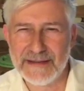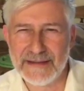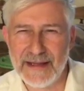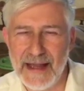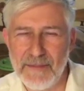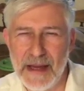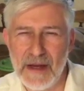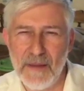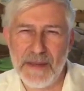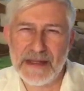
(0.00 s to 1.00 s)
they may
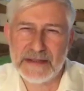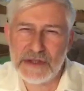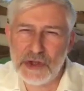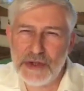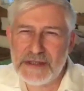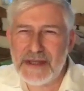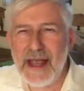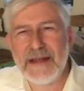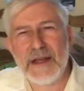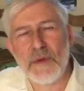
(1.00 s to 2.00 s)
not be in such good
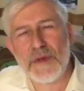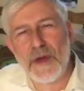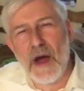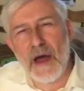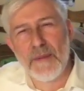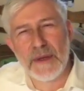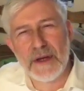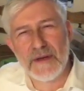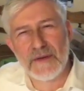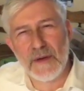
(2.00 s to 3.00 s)
standing with God
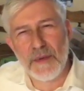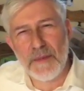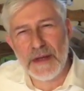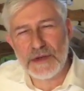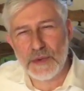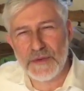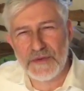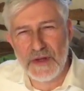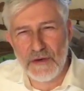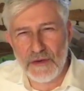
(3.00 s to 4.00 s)
because they're perpetual
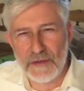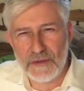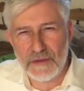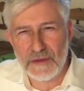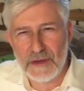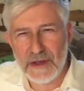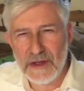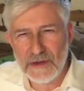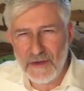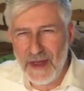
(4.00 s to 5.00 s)
sinners.
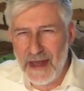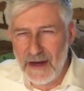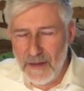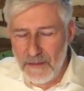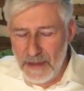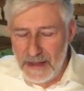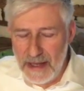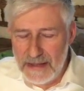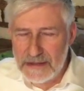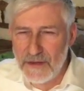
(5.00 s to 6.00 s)
So that
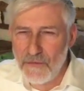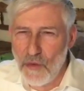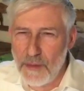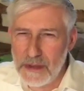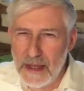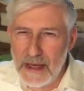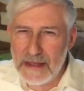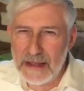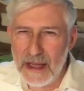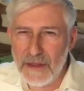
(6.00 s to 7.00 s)
begins to
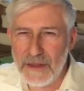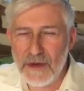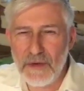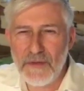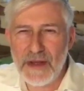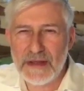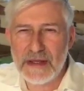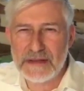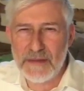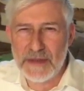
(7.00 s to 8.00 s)
formulate a theory of
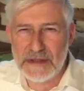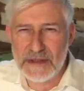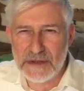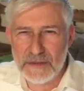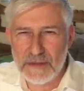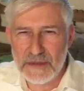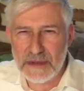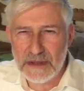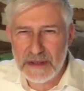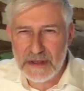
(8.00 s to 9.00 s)
anti-Semitism,
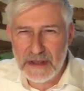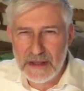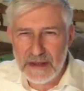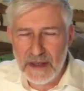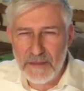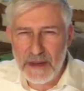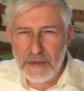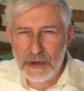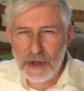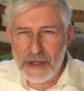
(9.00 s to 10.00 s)
that
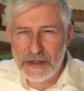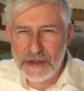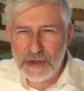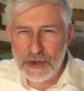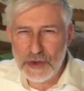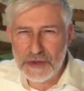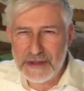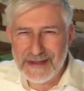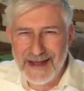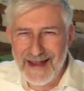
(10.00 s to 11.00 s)
people look at the Jews and
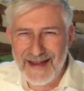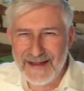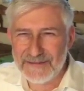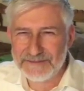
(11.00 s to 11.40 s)
say,